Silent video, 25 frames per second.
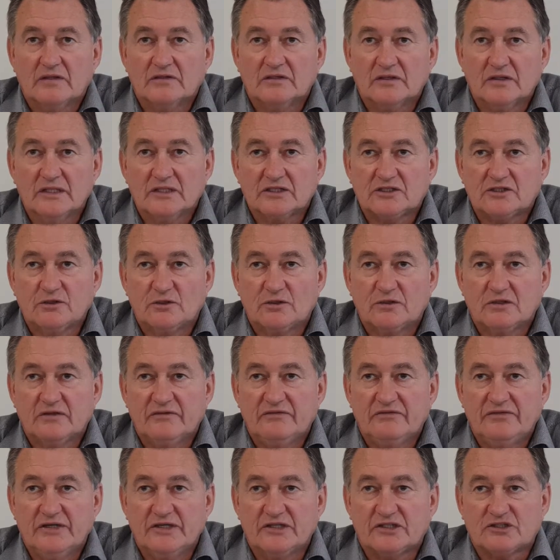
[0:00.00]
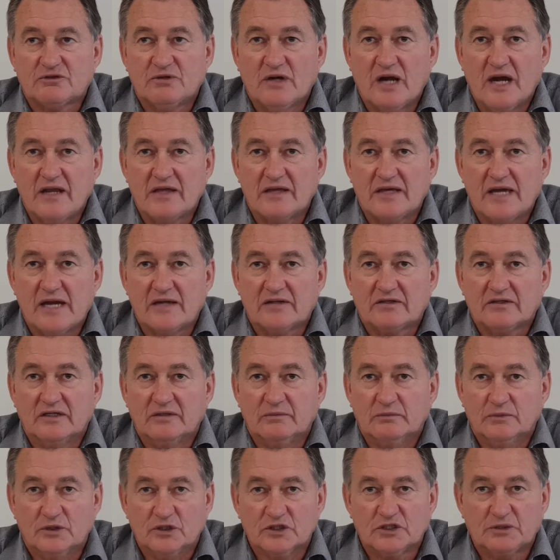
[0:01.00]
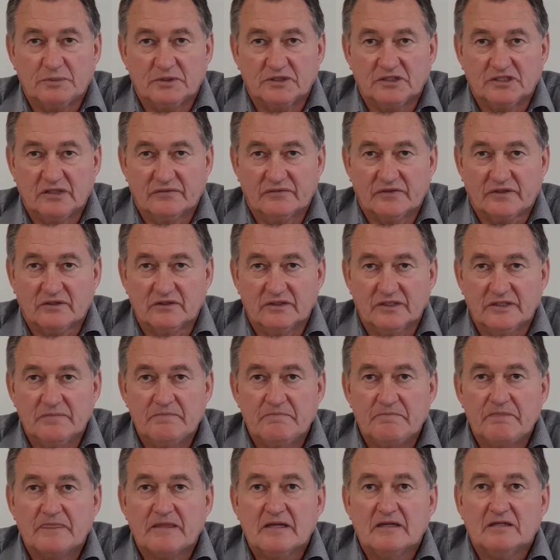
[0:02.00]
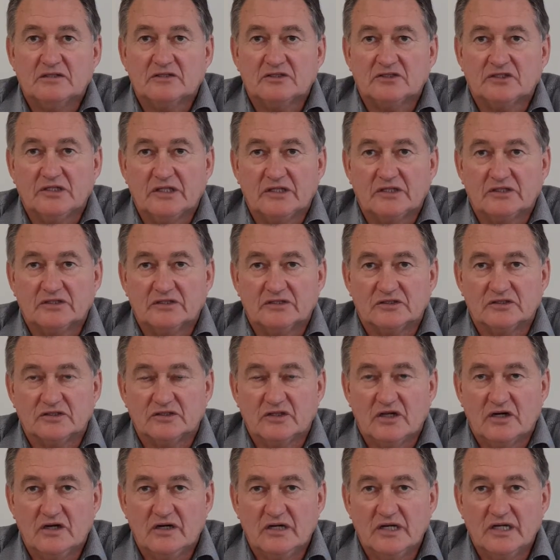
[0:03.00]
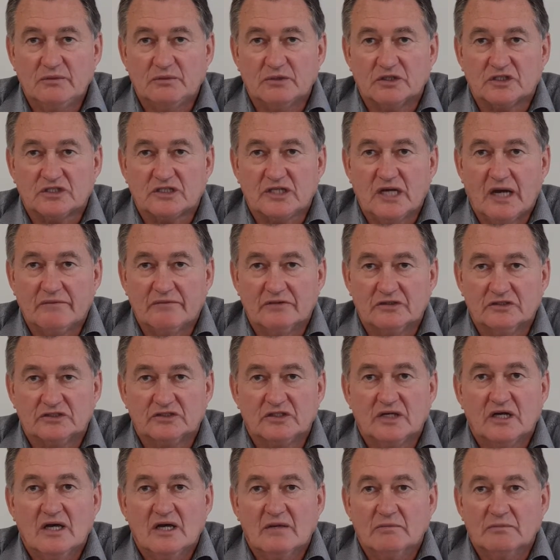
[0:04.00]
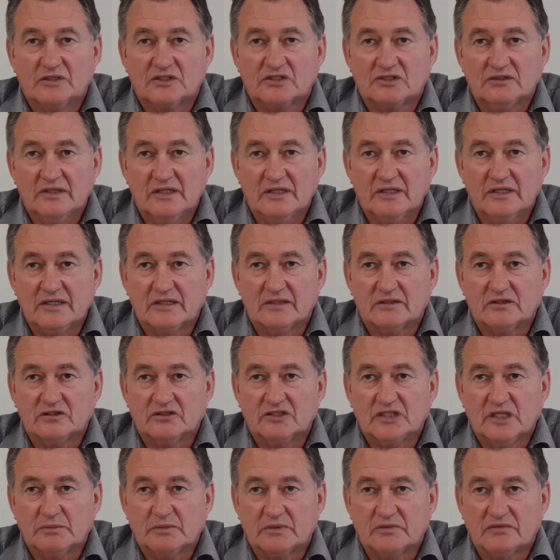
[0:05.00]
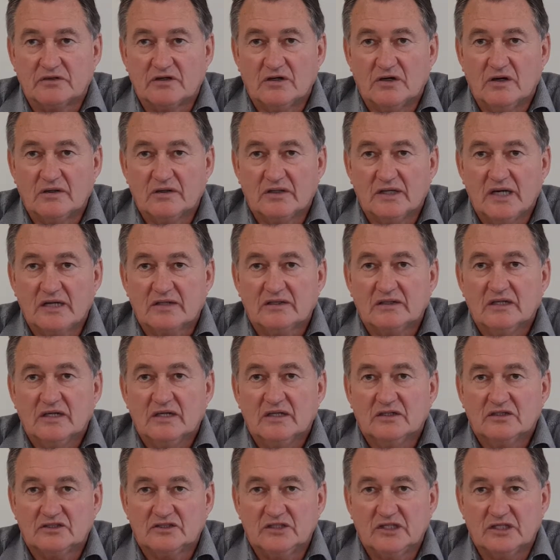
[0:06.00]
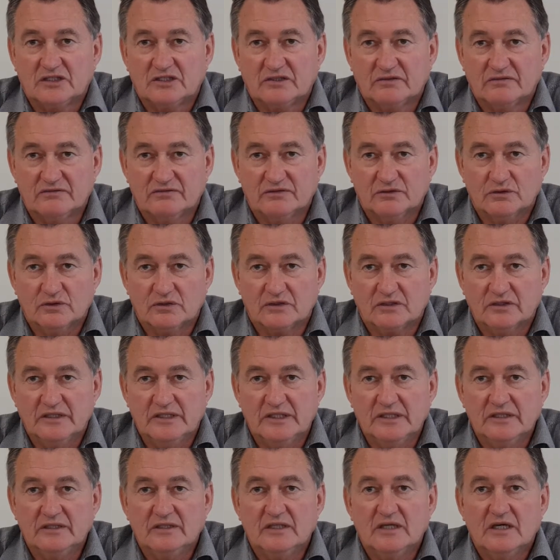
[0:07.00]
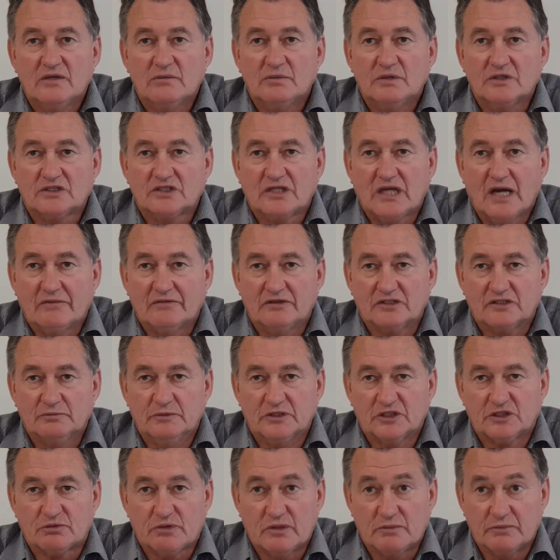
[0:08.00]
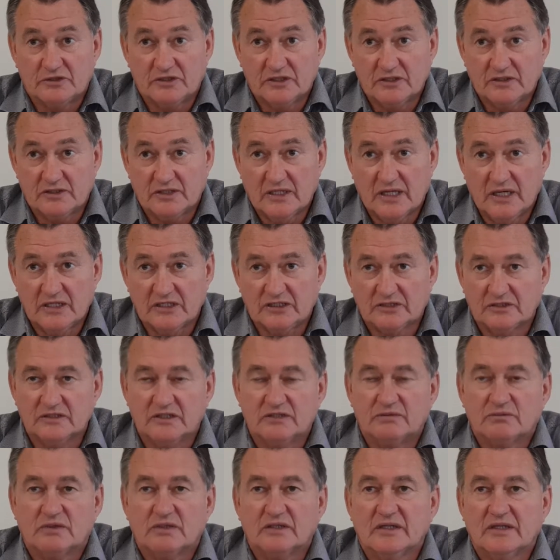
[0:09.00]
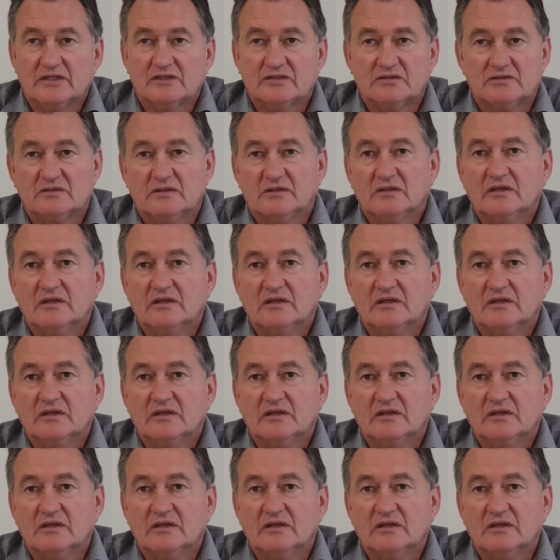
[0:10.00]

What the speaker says: So let's look at the Fair Trading Act and more specifically Section 9, which covers misleading and deceptive conduct, Section 14, which covers misrepresentation in relation to